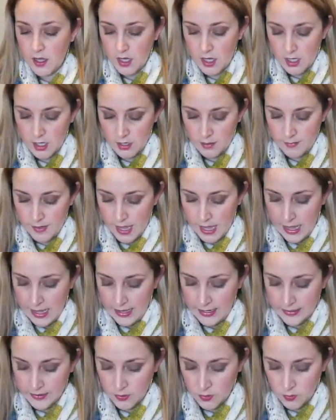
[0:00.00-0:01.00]

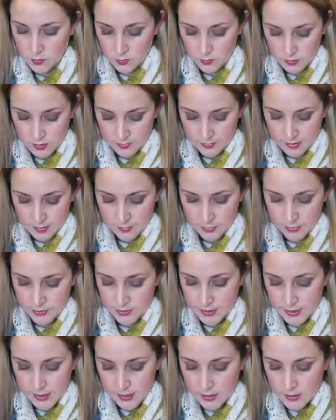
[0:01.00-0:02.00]
I don't remember
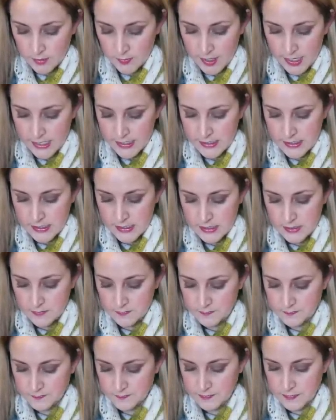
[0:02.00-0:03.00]
the colorways,
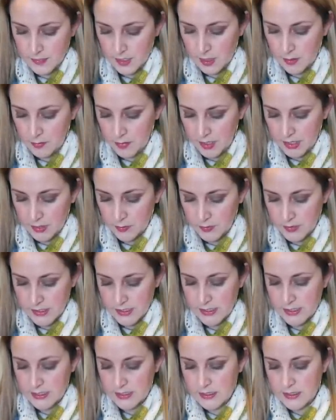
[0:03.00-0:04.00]
but it
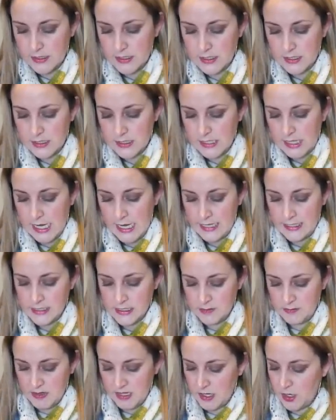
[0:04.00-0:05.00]
was dyed
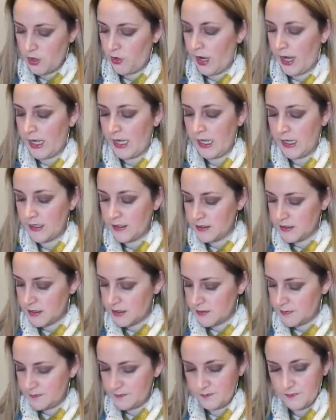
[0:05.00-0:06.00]
to be a
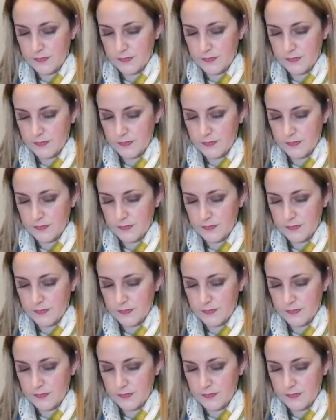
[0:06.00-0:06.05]
gradient.